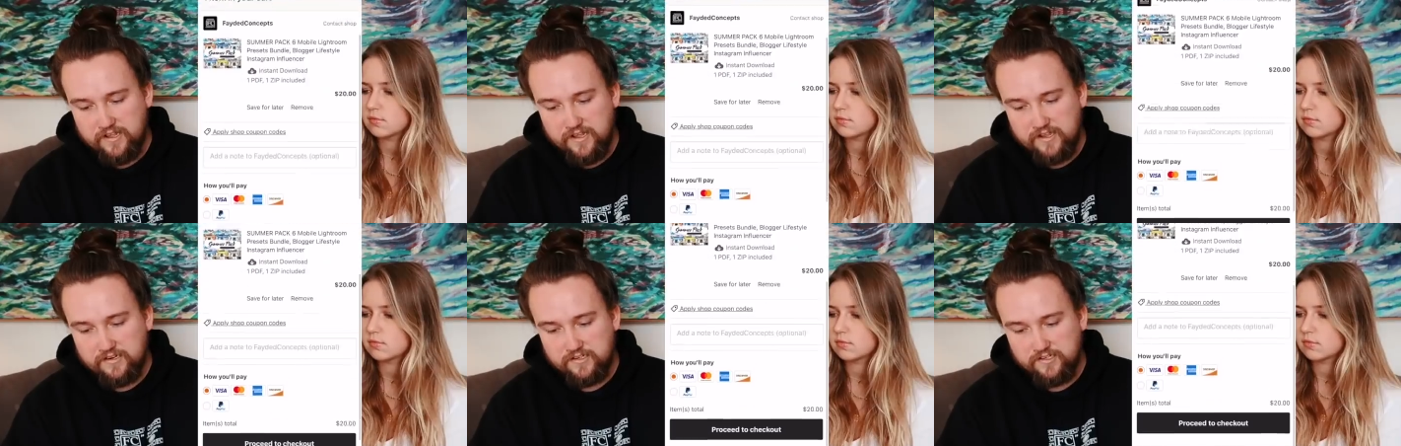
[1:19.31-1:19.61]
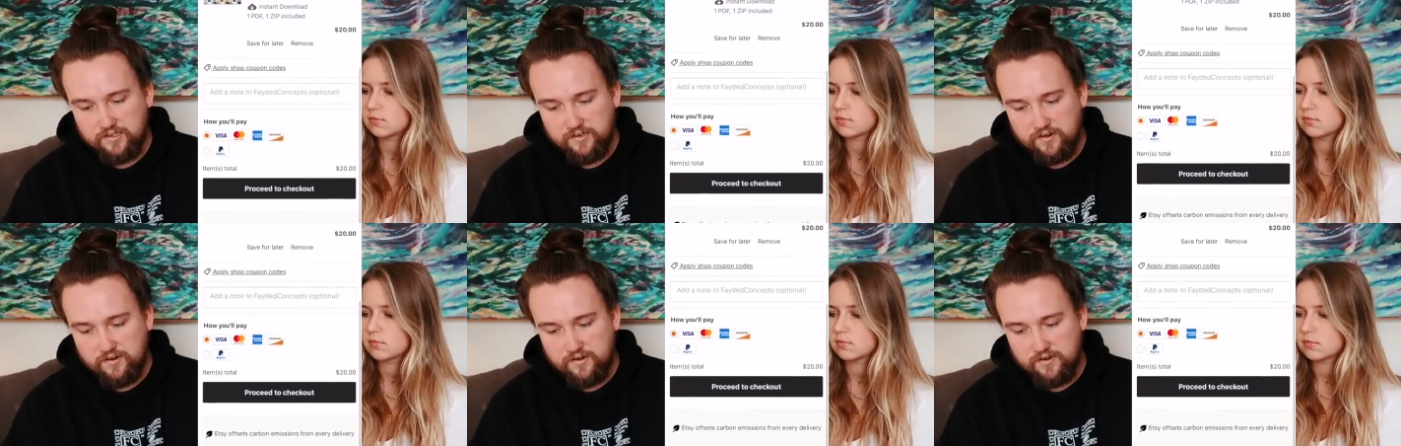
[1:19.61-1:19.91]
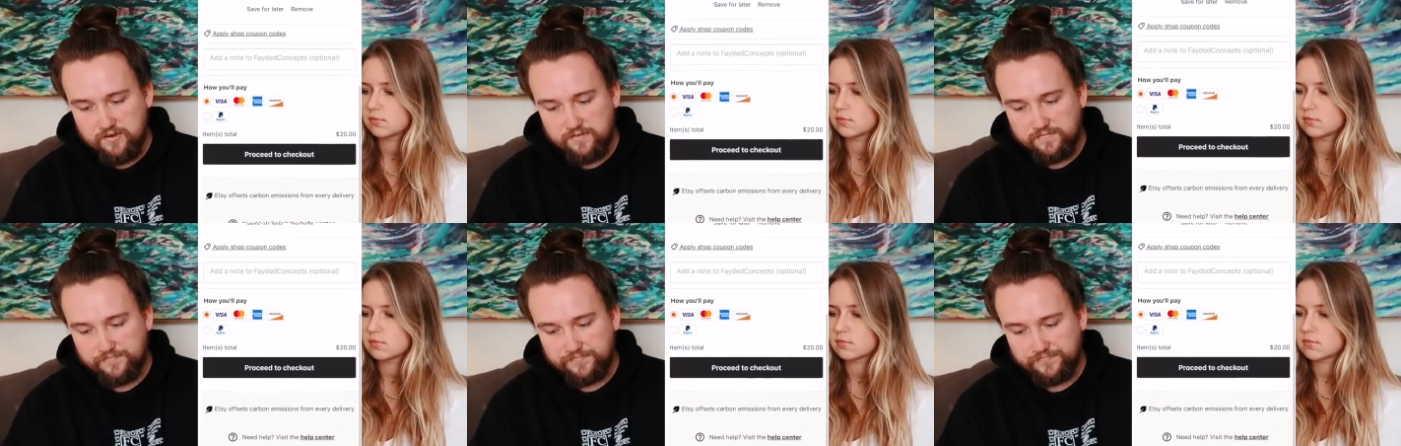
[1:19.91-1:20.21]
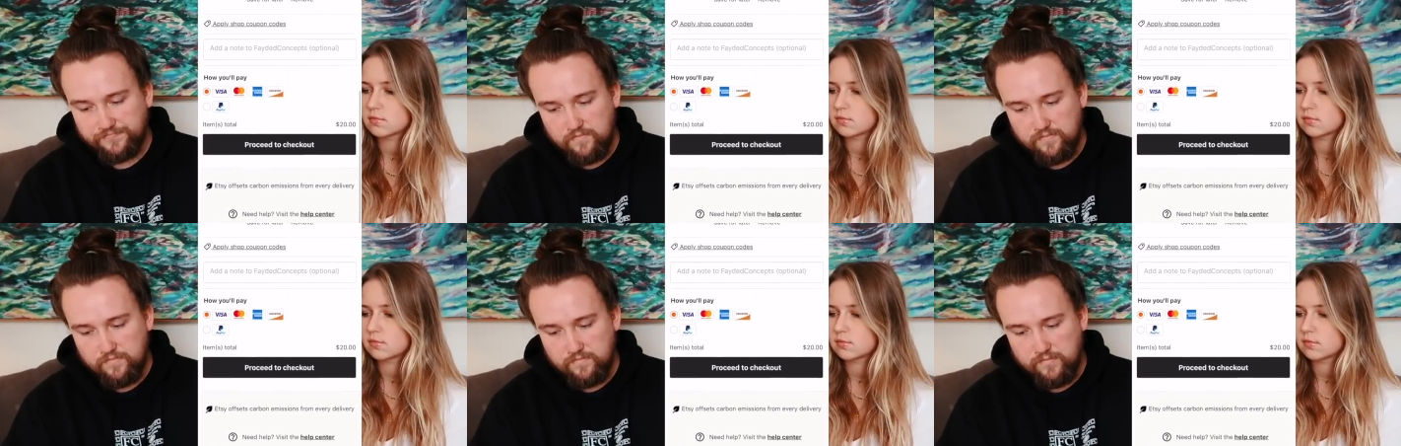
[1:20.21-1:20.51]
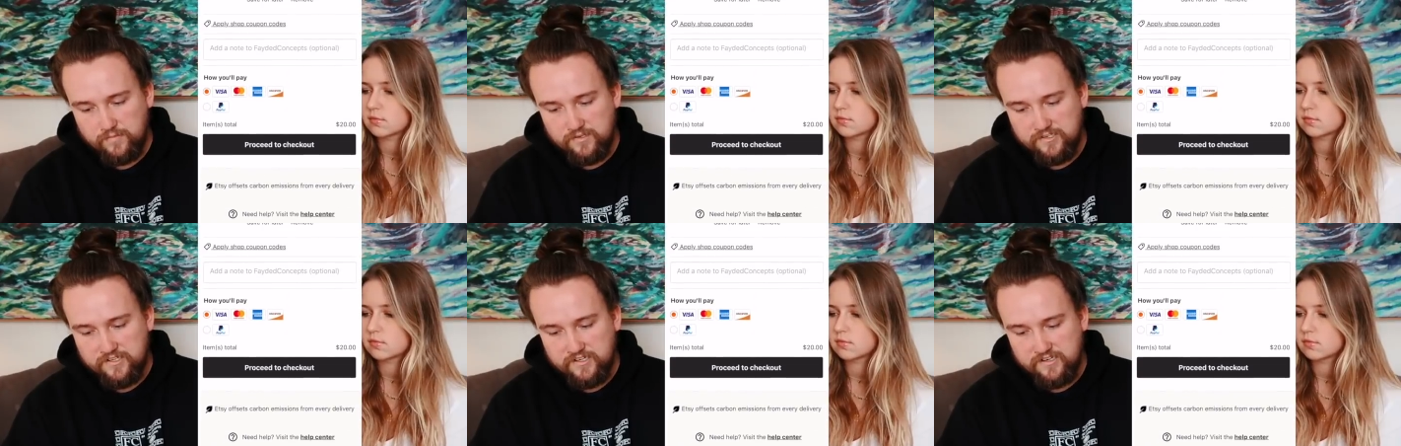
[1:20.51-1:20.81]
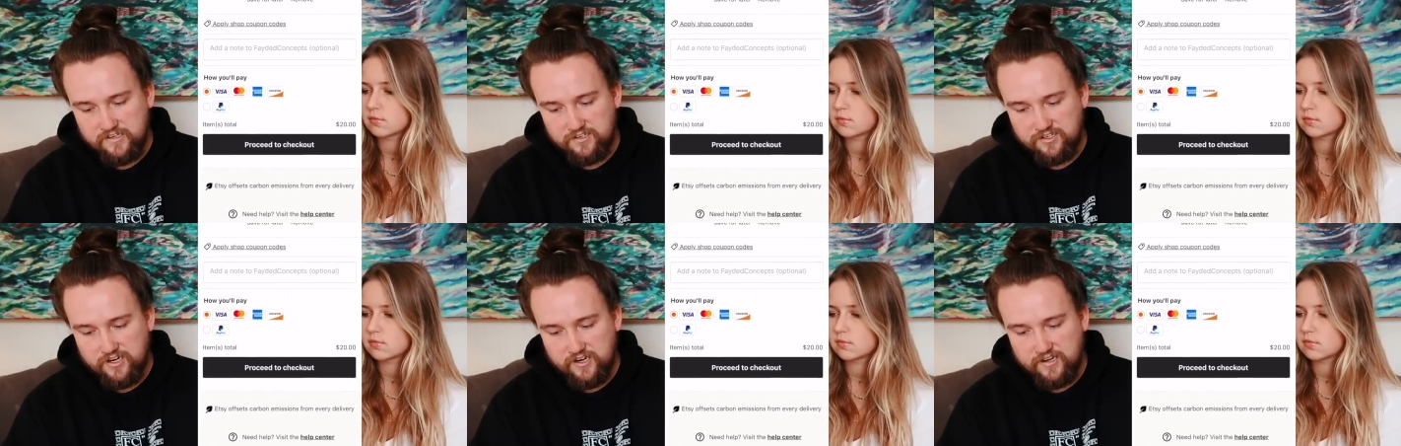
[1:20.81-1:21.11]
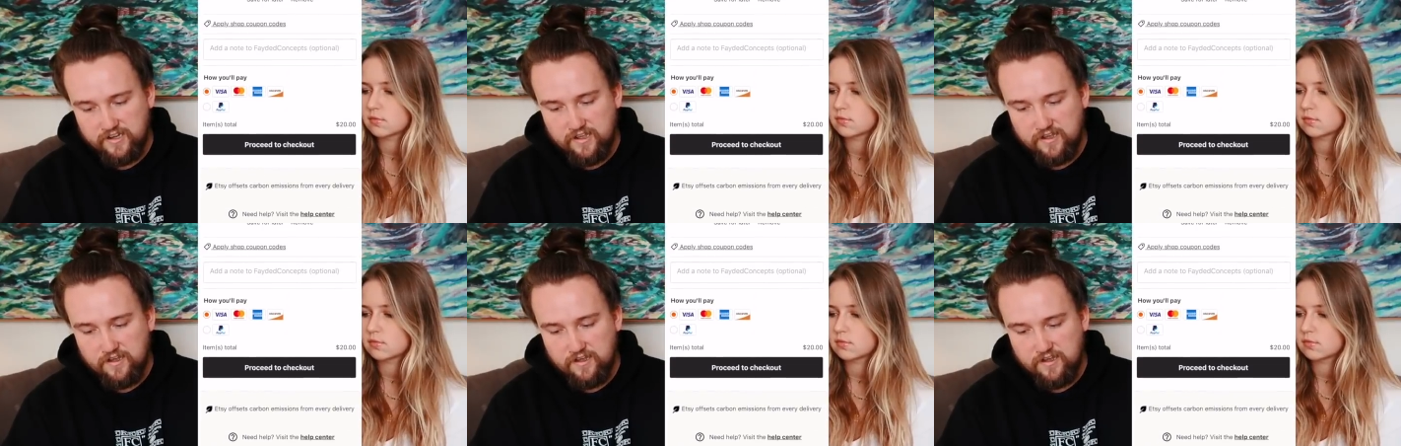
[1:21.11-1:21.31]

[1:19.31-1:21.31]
Speaker 1: Add to cart, check